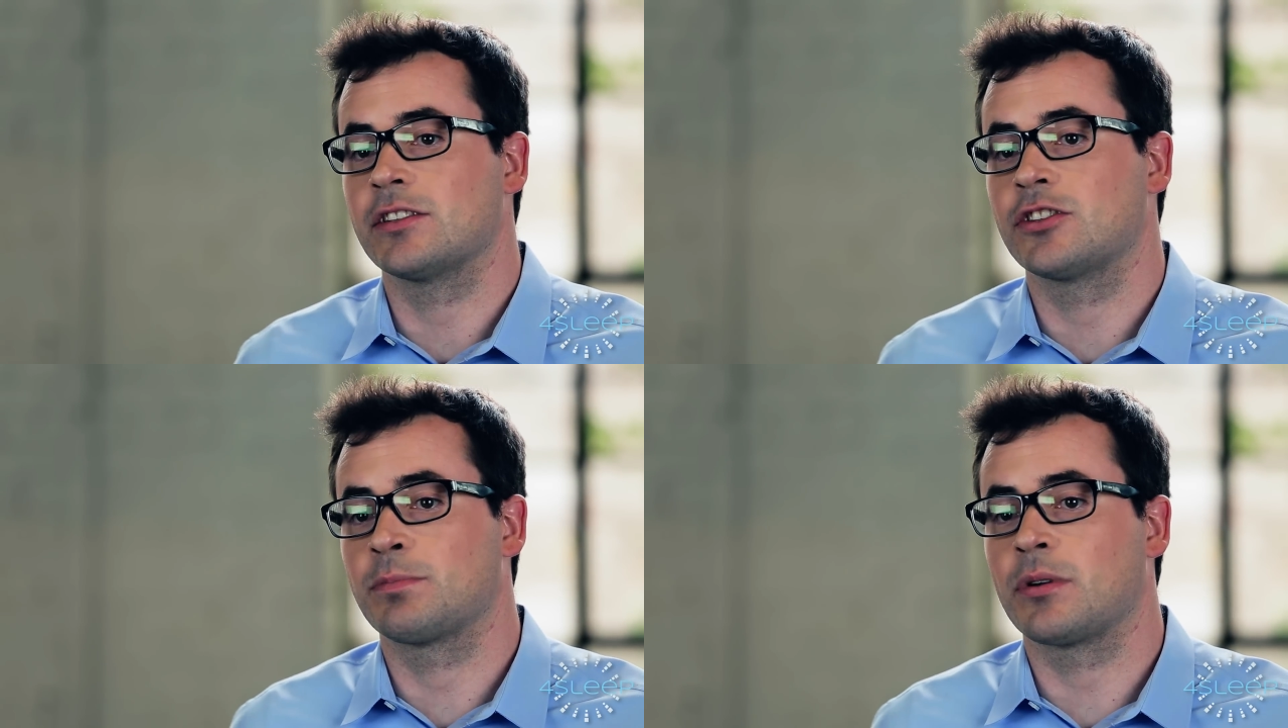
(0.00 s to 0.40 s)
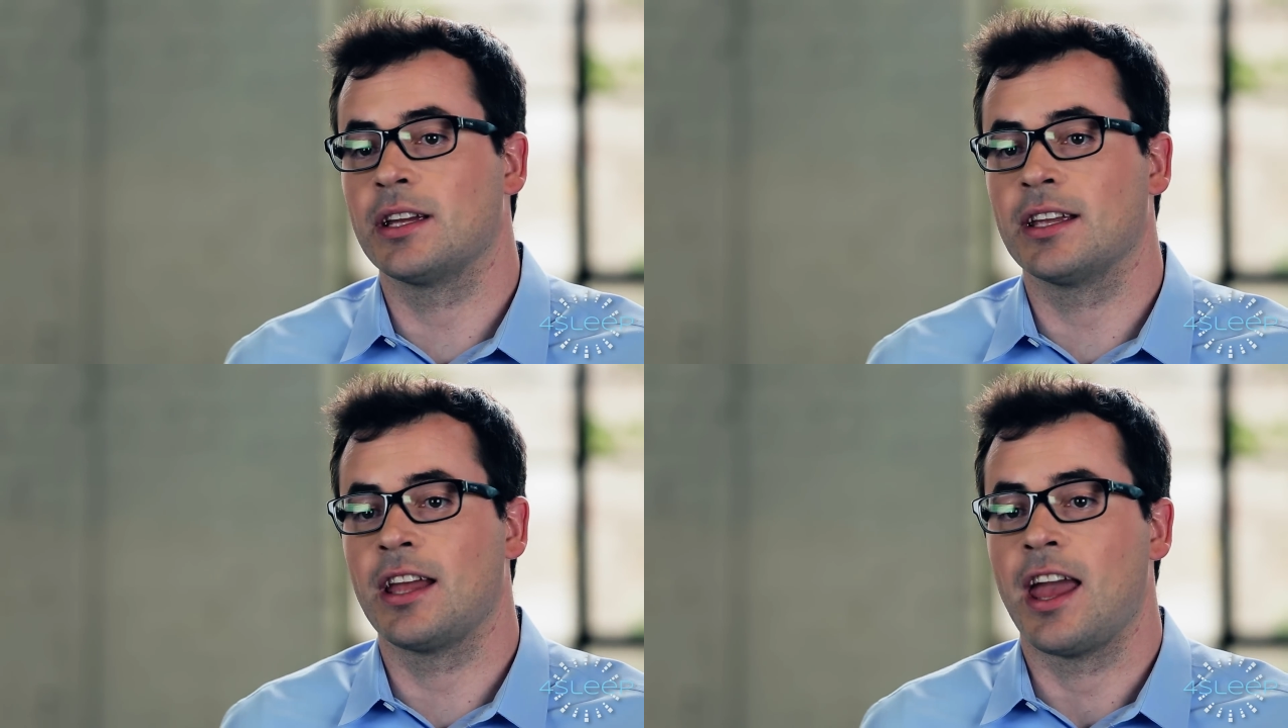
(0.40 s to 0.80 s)

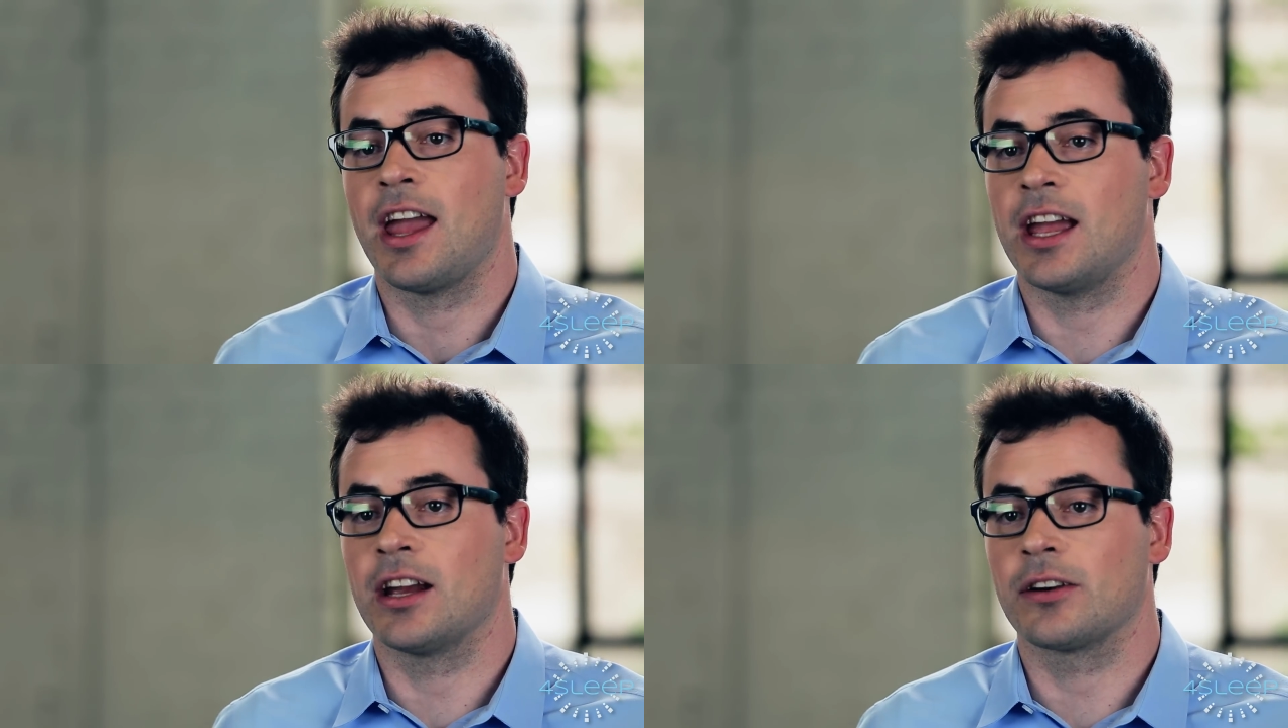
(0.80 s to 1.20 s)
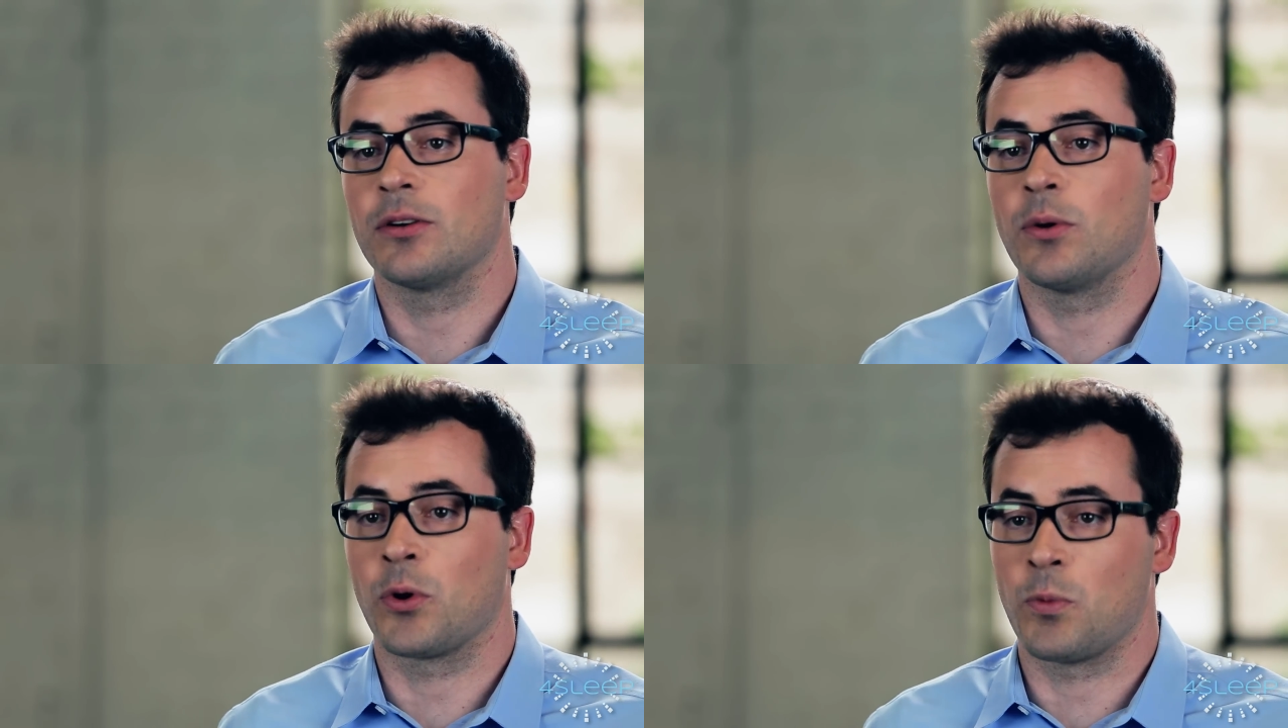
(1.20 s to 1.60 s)
spring, air,
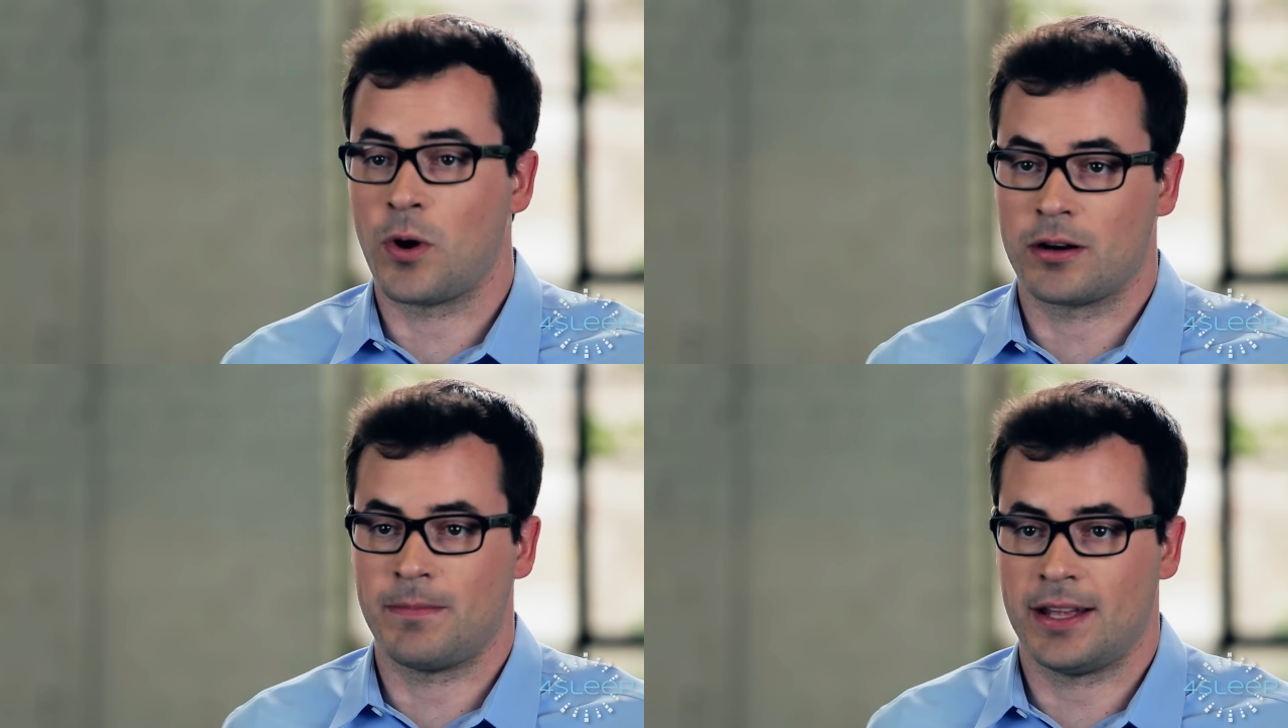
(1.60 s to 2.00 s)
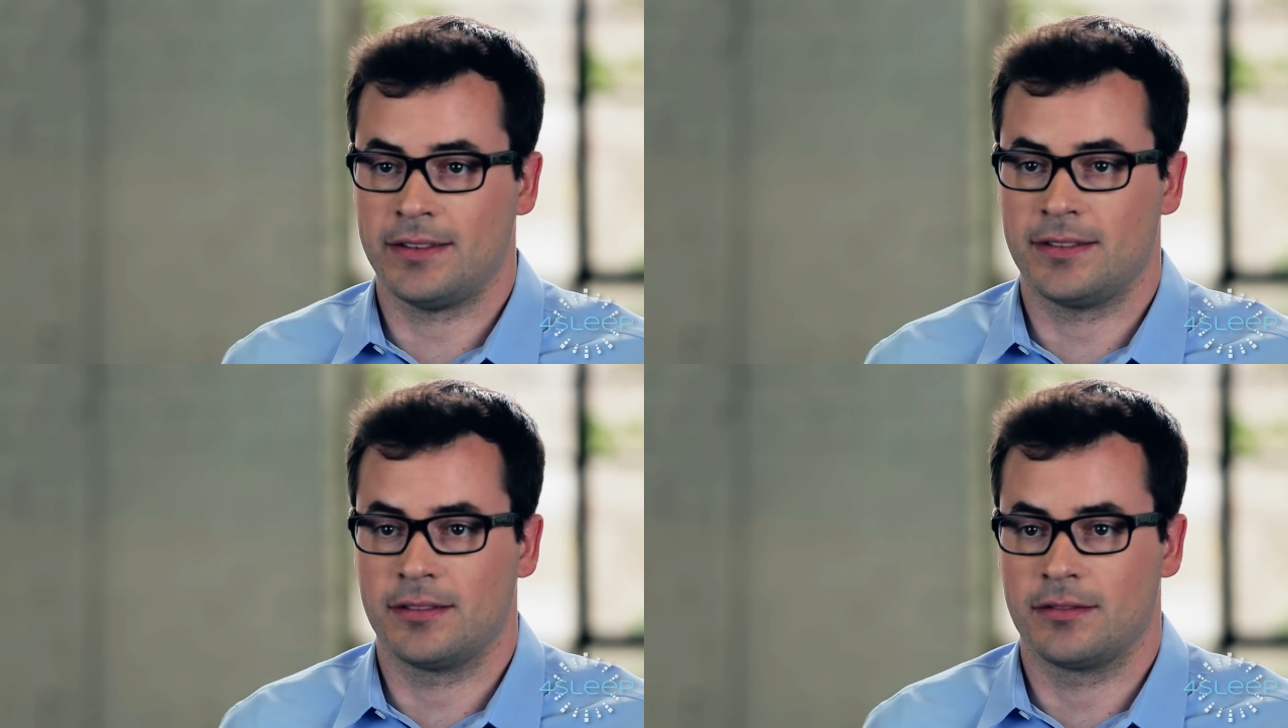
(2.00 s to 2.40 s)
or water
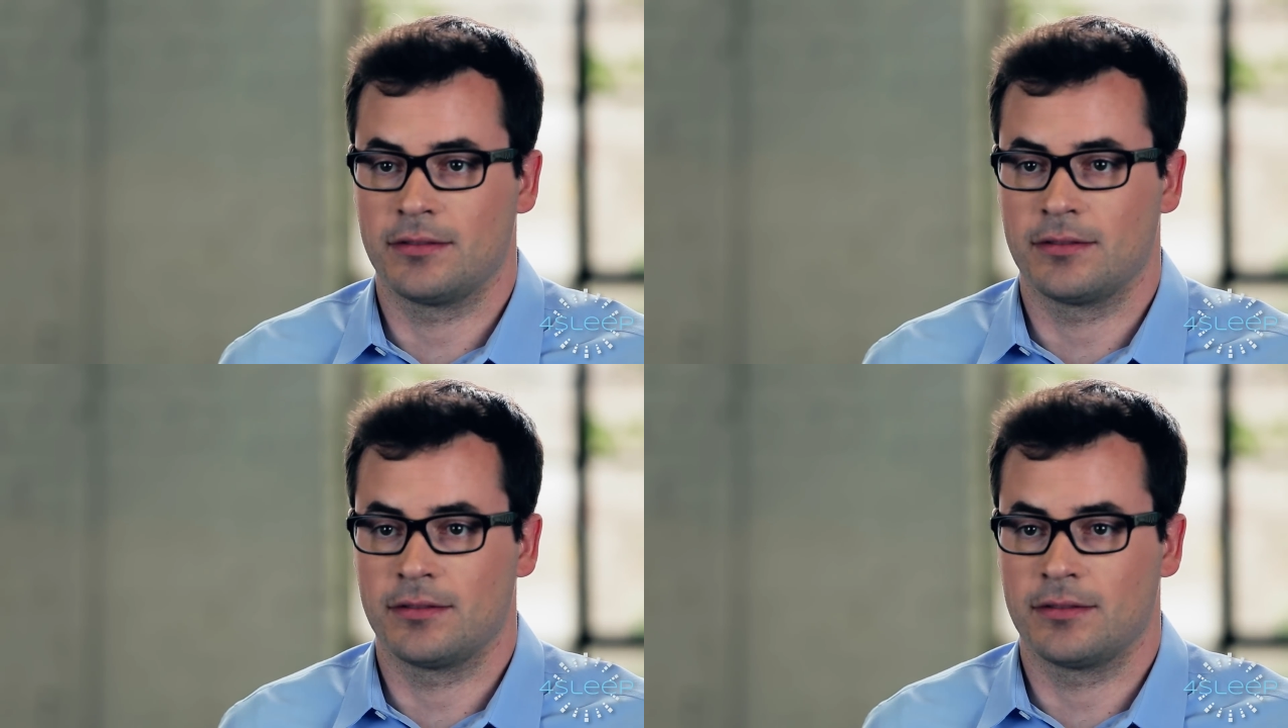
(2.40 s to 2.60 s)
beds.